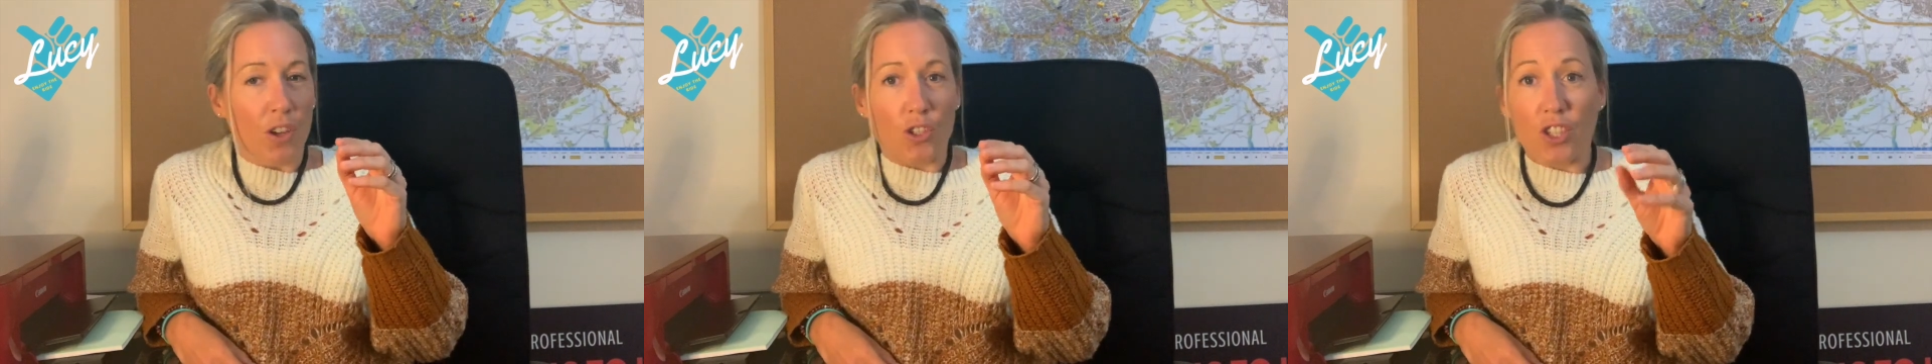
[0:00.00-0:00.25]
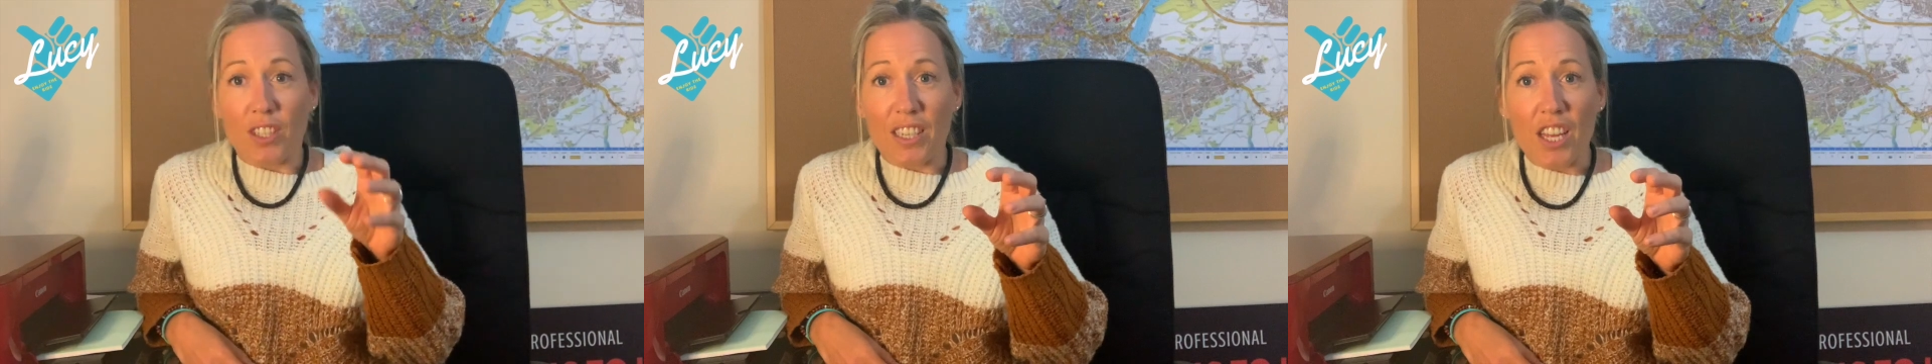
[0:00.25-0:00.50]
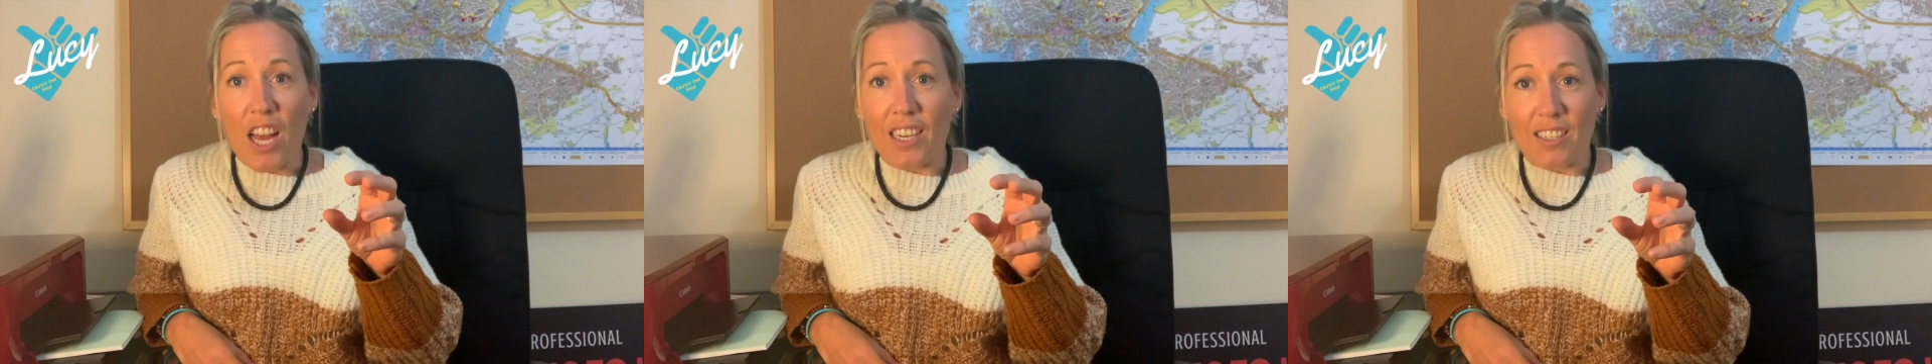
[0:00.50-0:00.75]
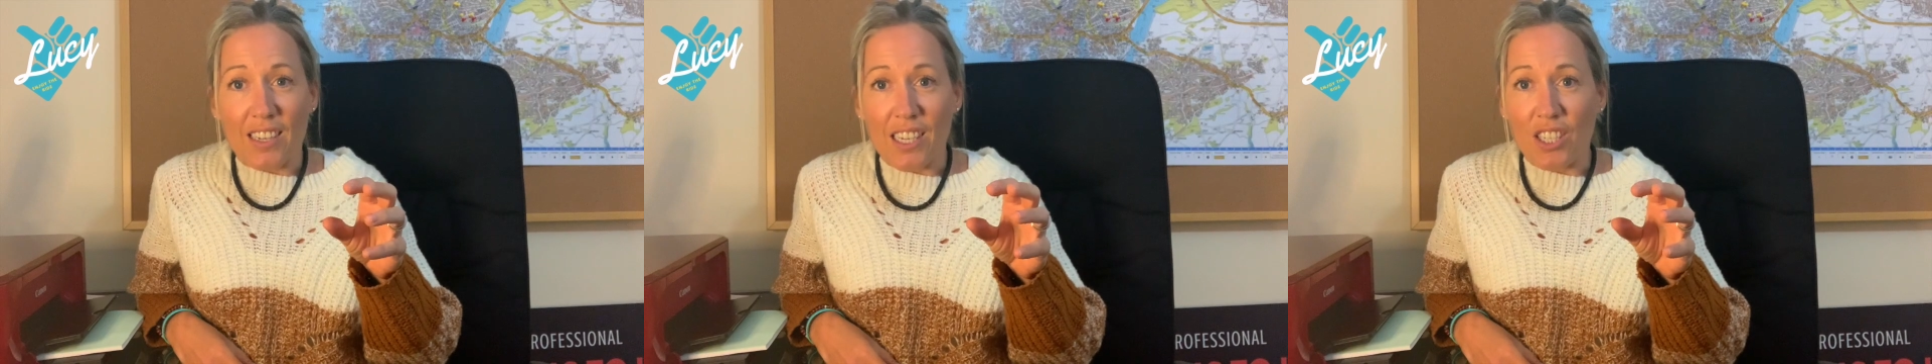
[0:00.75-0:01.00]
just in the
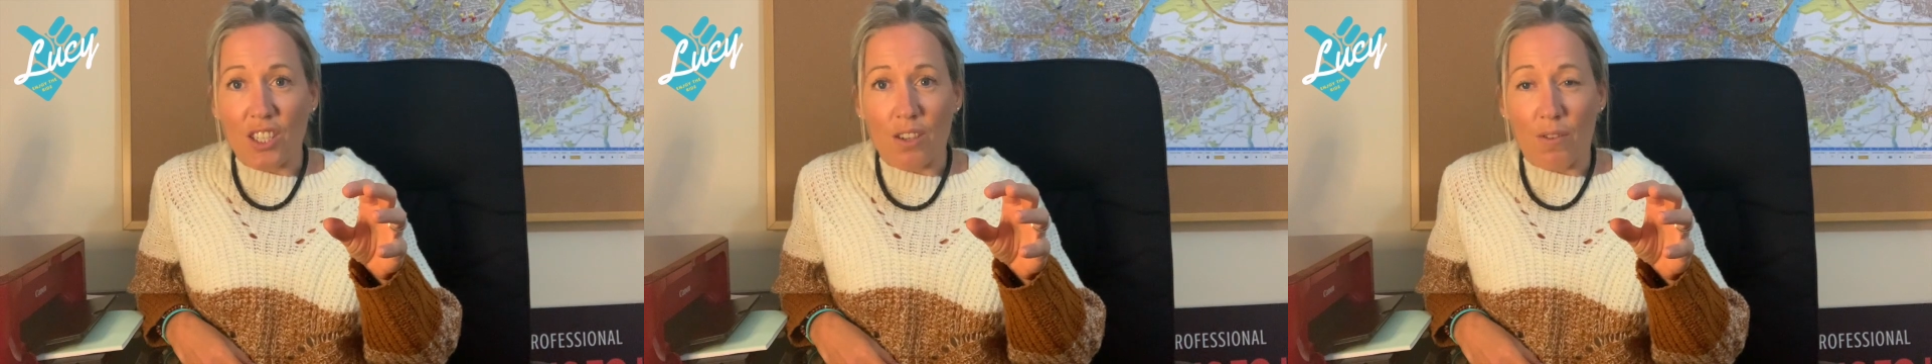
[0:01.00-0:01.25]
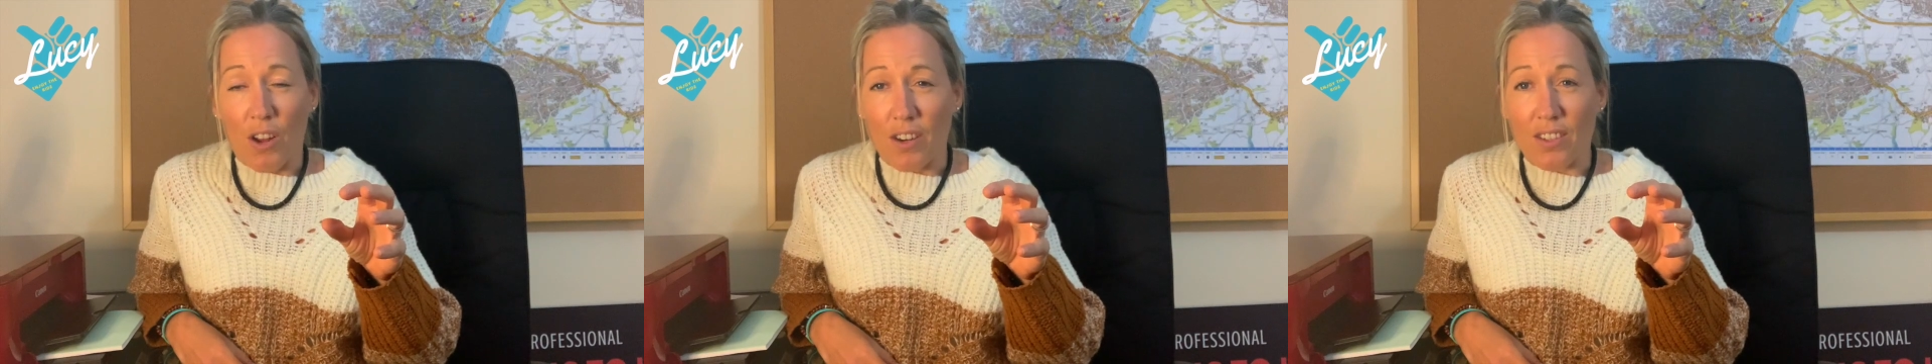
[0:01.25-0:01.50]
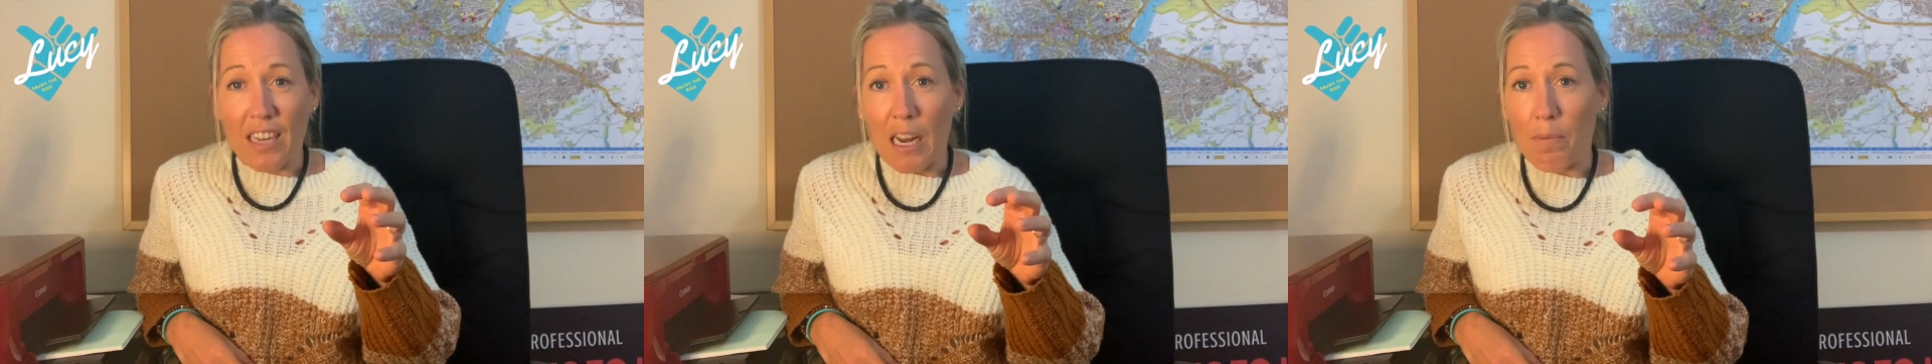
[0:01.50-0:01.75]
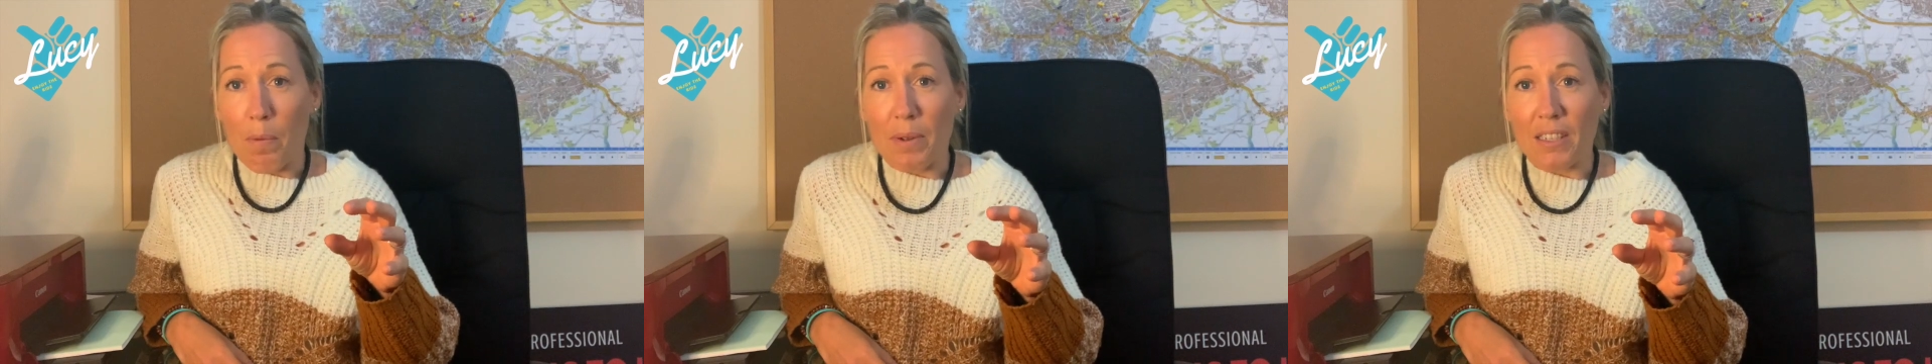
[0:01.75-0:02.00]
early stages of kind of
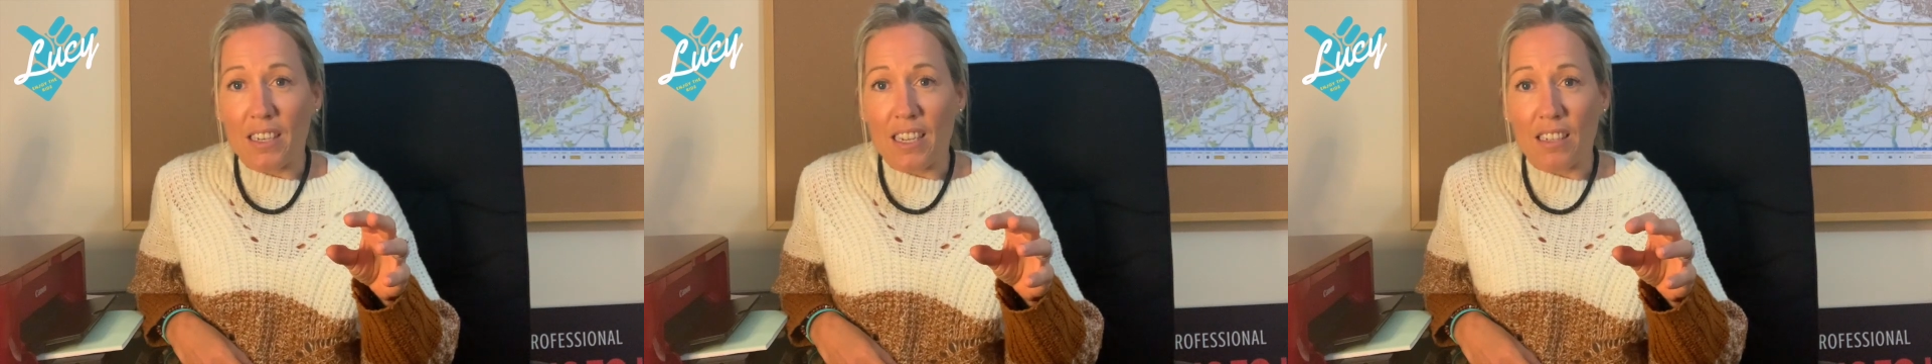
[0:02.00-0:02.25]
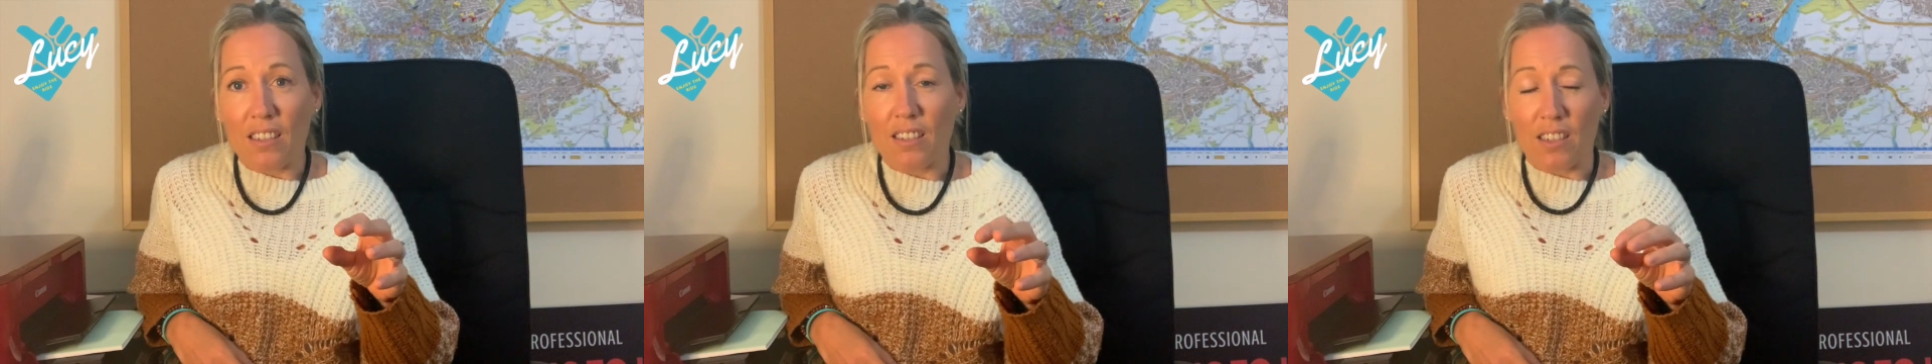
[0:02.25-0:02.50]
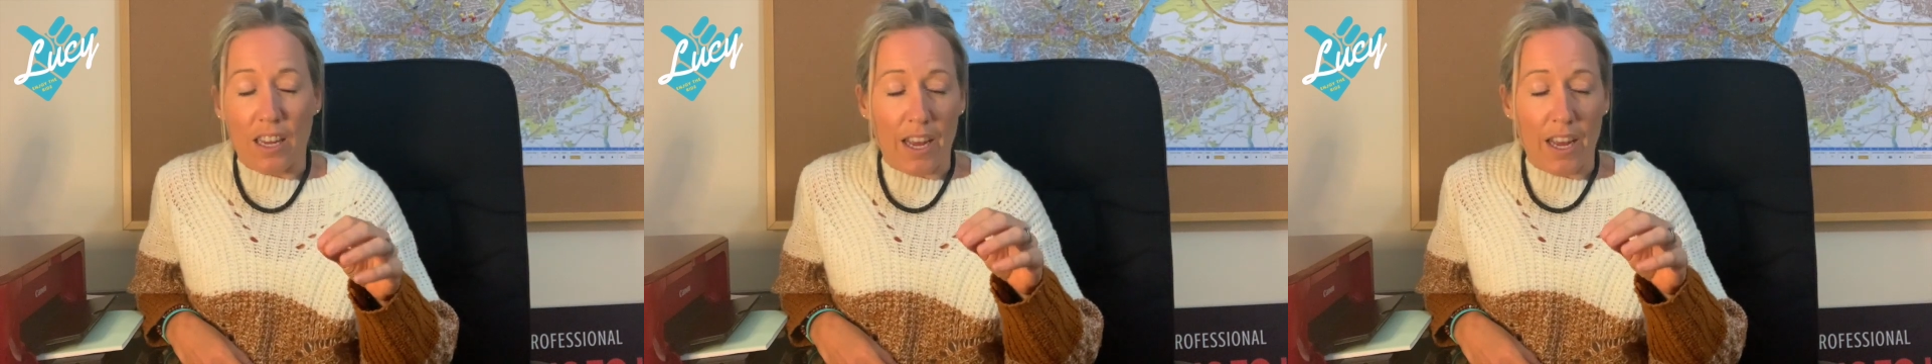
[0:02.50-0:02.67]
setting up a business,